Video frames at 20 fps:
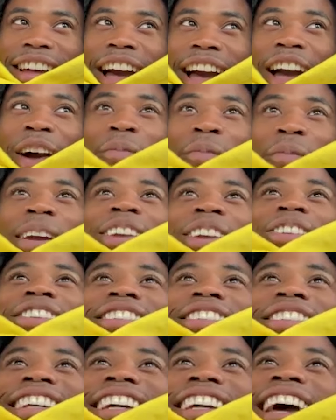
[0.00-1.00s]
I mean,
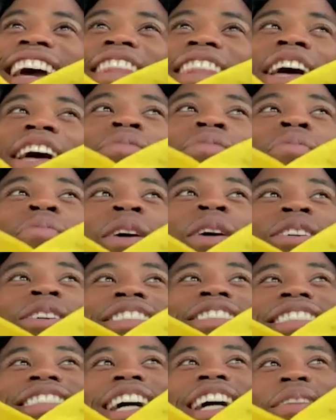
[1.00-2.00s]
at that point, you
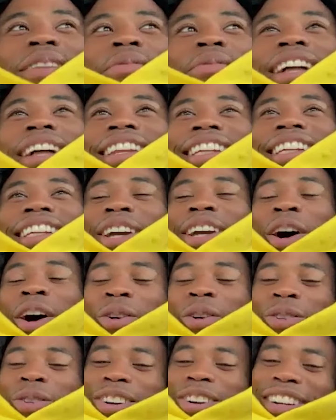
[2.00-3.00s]
just got to be like, let's
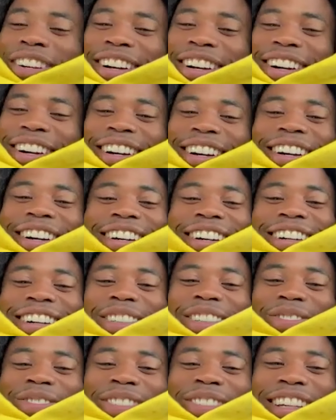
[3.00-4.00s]
go.
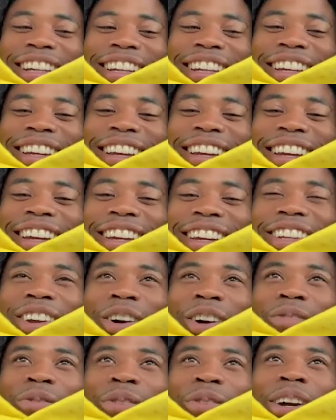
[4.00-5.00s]
If
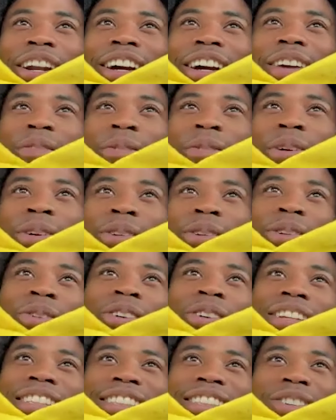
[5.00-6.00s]
we're gonna
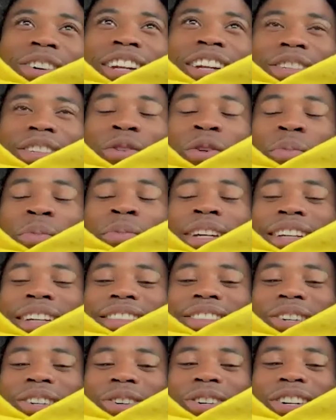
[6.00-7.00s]
do it, let's go ahead and do it big.
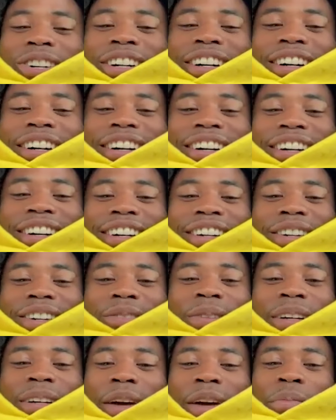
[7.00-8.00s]
So
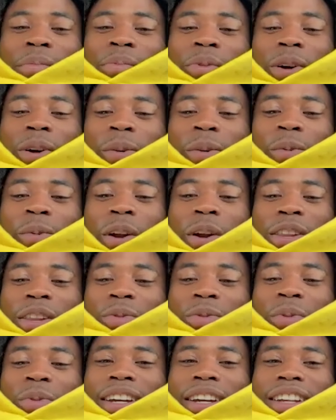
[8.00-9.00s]
at that point, we wanted
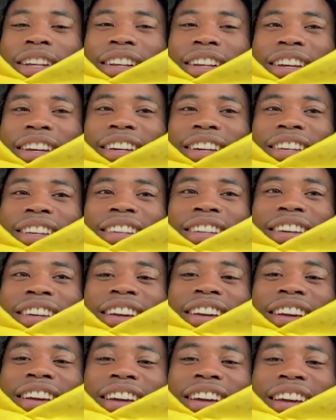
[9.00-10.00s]
to win,
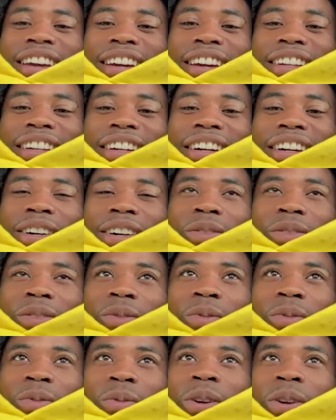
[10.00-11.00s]
and
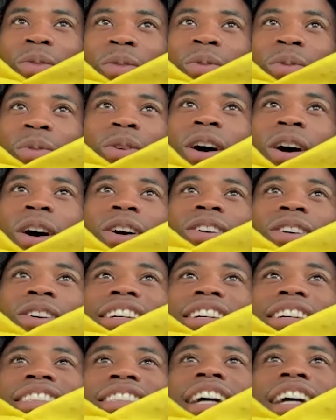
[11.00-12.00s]
we're all
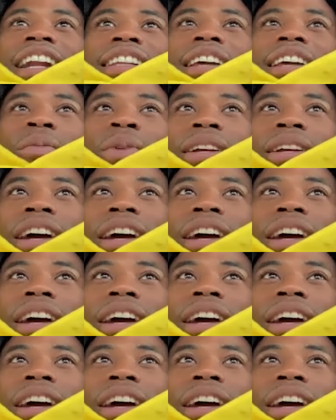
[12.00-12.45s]
ecstatic that we